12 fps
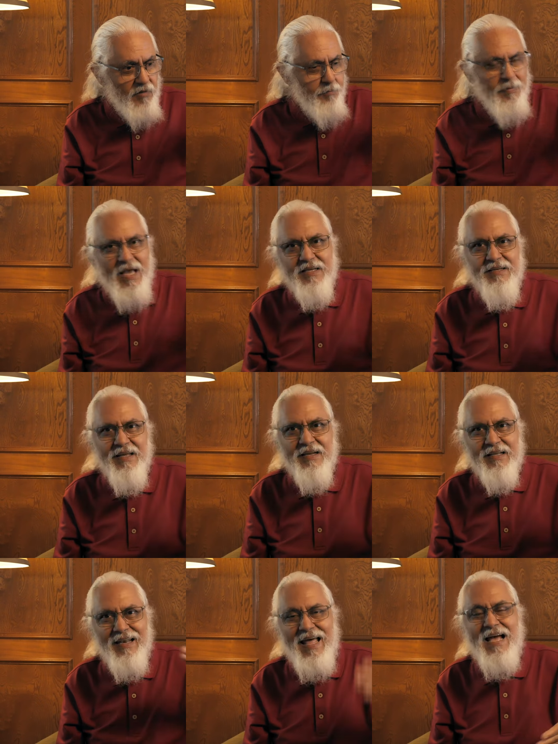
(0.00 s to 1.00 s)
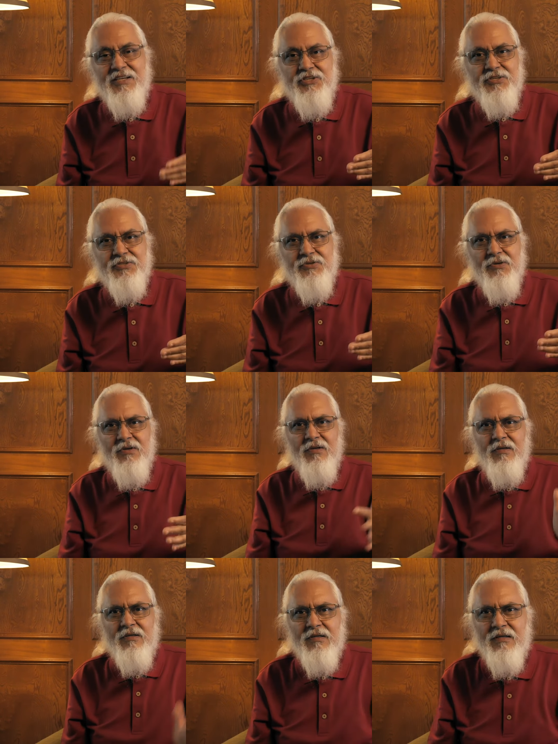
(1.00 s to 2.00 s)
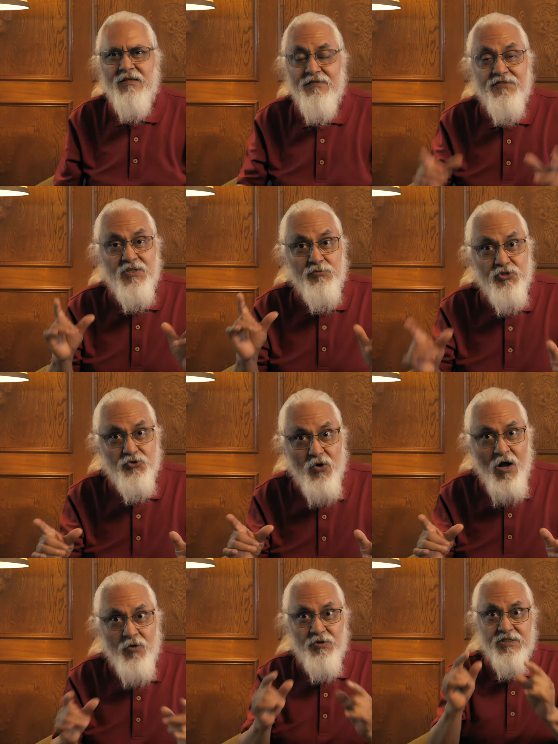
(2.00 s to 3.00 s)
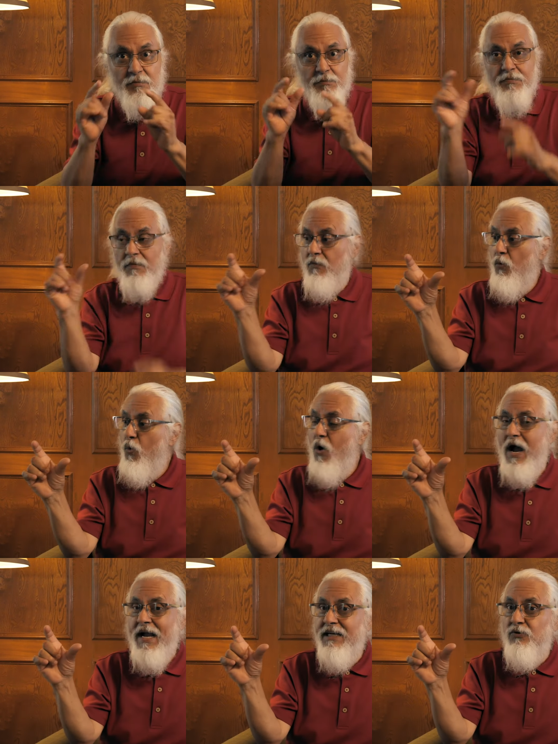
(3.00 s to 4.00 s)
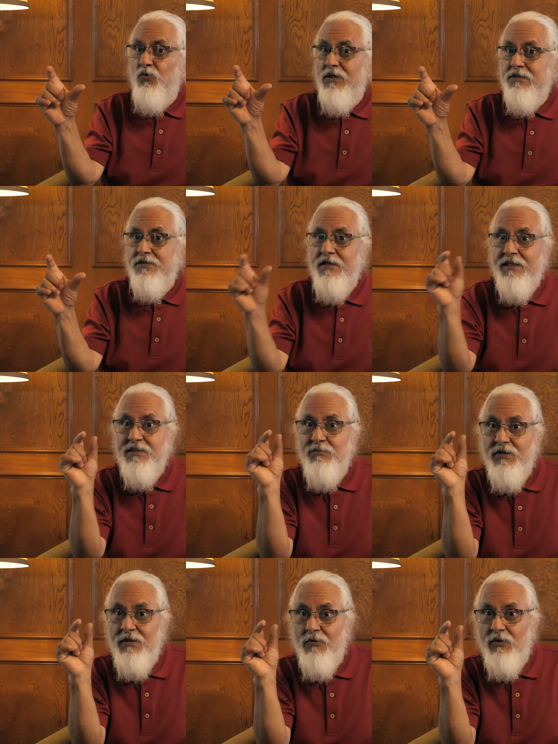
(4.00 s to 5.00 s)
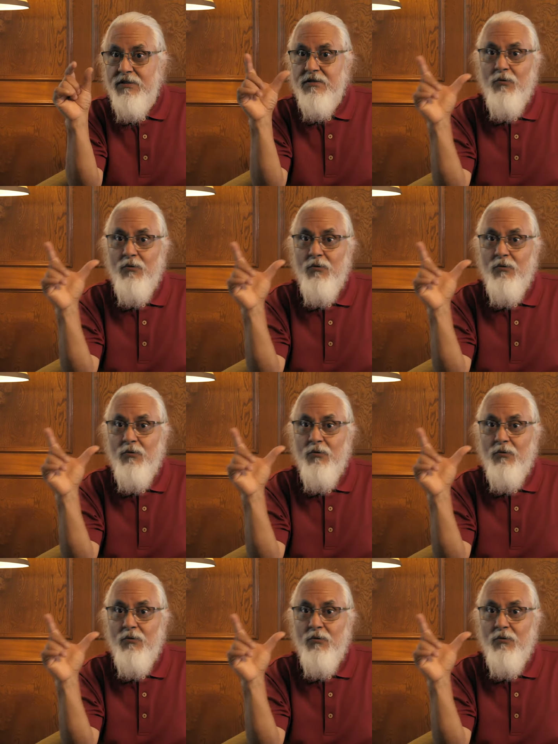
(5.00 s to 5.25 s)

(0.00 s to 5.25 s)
magnetic latches, uh, some strong ones, some wide ones, not some little ones,